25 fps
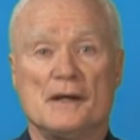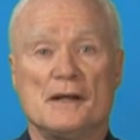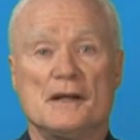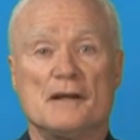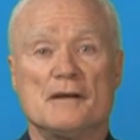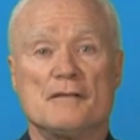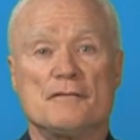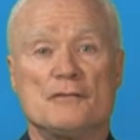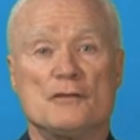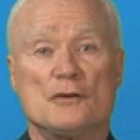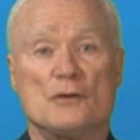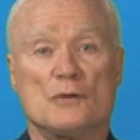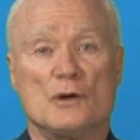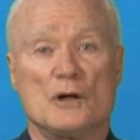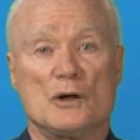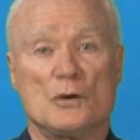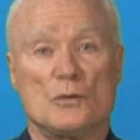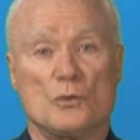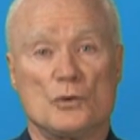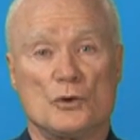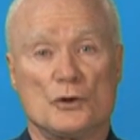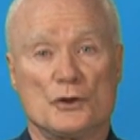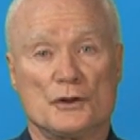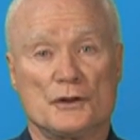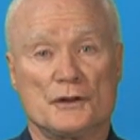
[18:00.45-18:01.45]
If you are
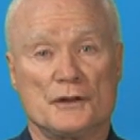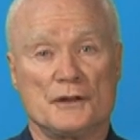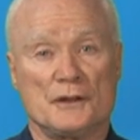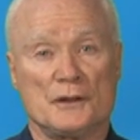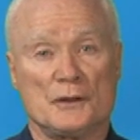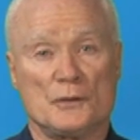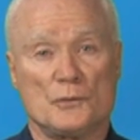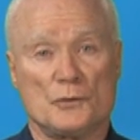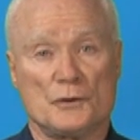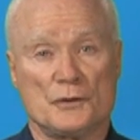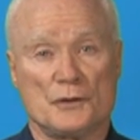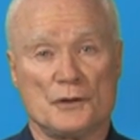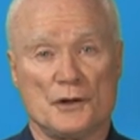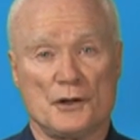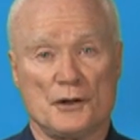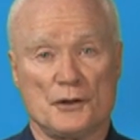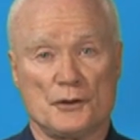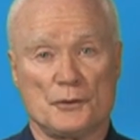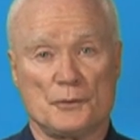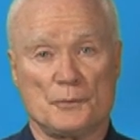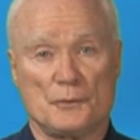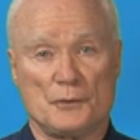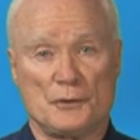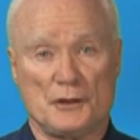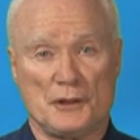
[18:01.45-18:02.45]
working with
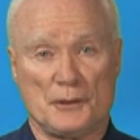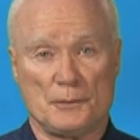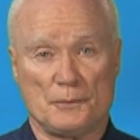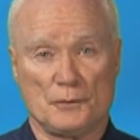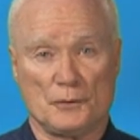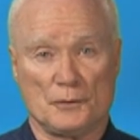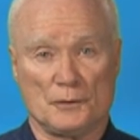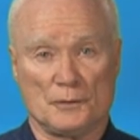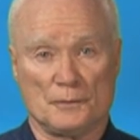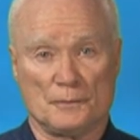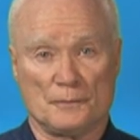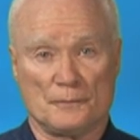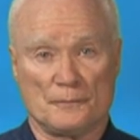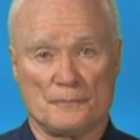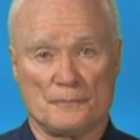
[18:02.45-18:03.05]
other people,